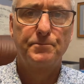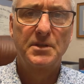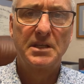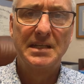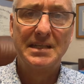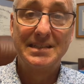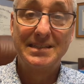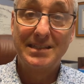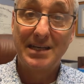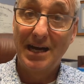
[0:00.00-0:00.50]

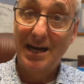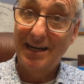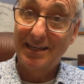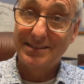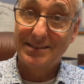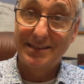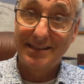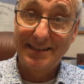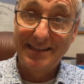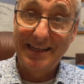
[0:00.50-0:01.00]

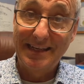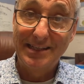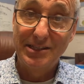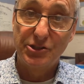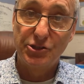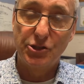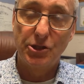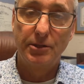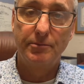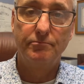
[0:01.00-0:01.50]

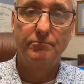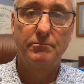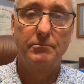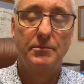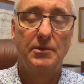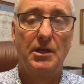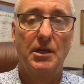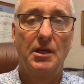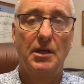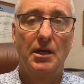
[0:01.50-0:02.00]
Intoxication.
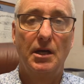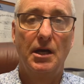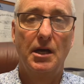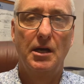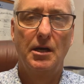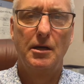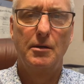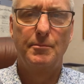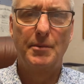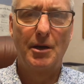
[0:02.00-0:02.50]

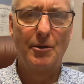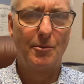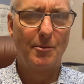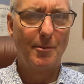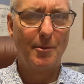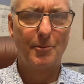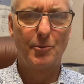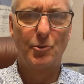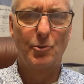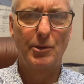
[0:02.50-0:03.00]
I
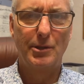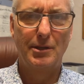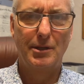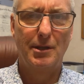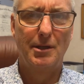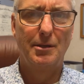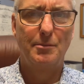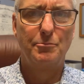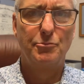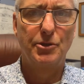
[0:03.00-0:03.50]
remember when
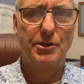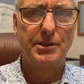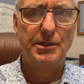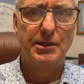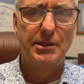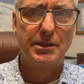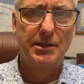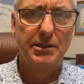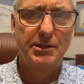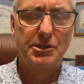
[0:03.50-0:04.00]

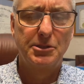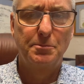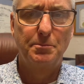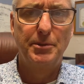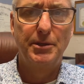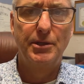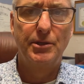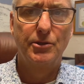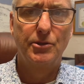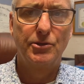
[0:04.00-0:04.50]
Britney
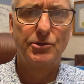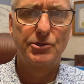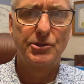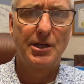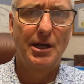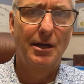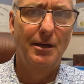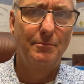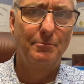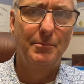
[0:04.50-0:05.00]
Spears
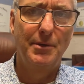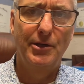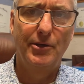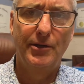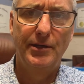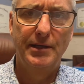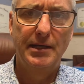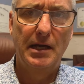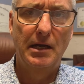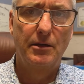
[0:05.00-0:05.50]
got
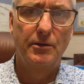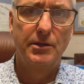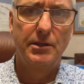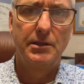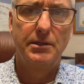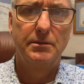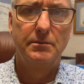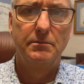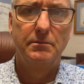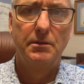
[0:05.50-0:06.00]
married out
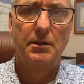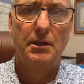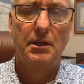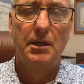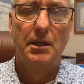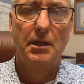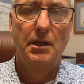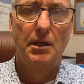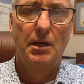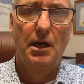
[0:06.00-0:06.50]
in
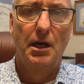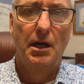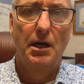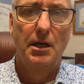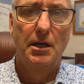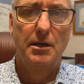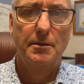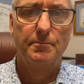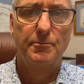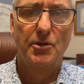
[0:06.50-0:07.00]

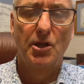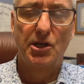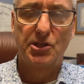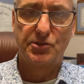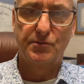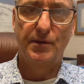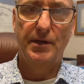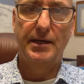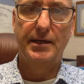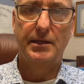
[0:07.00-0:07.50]

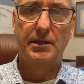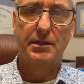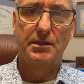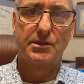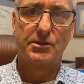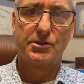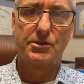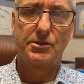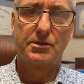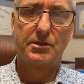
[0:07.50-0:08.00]
Las
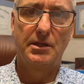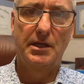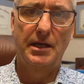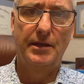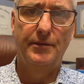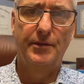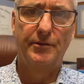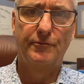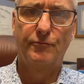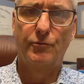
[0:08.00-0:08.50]
Vegas,
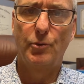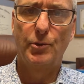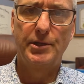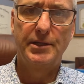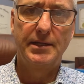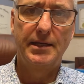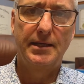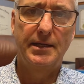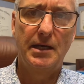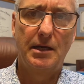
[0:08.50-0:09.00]
and then
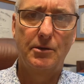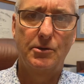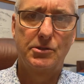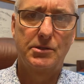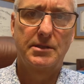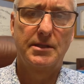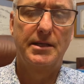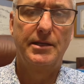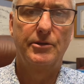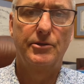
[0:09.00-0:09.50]
48
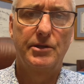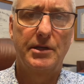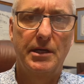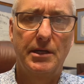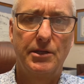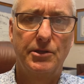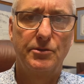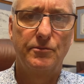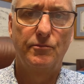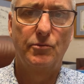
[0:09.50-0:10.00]
hours later got
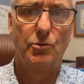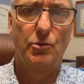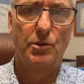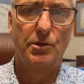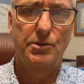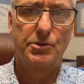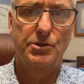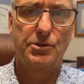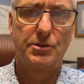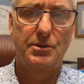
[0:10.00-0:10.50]
a
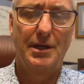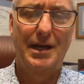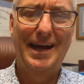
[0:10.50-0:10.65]
divorce.